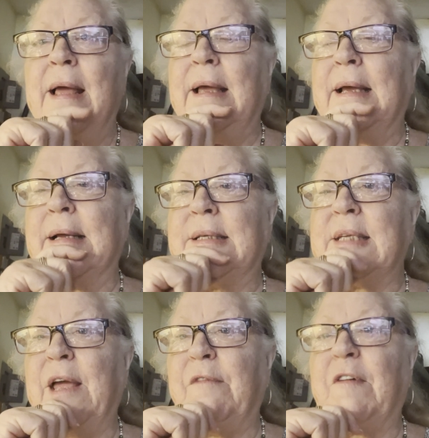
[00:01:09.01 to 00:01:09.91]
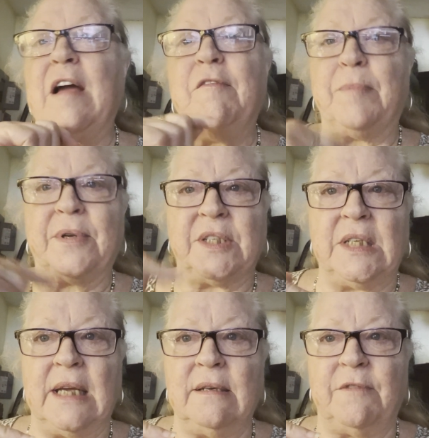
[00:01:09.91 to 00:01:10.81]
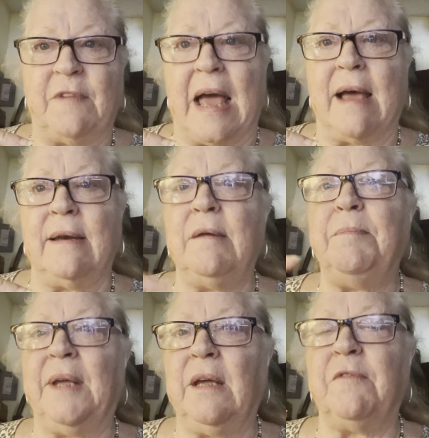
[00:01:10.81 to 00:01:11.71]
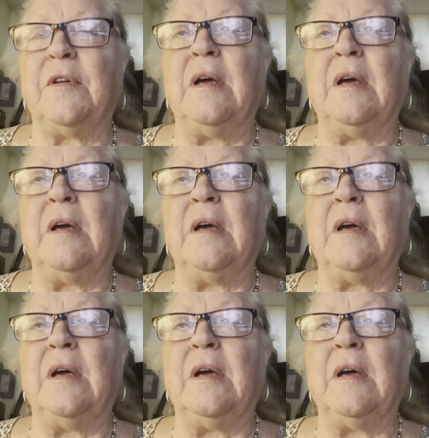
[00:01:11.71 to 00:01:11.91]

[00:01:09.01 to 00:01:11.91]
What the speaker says: It's a 5% fat beef,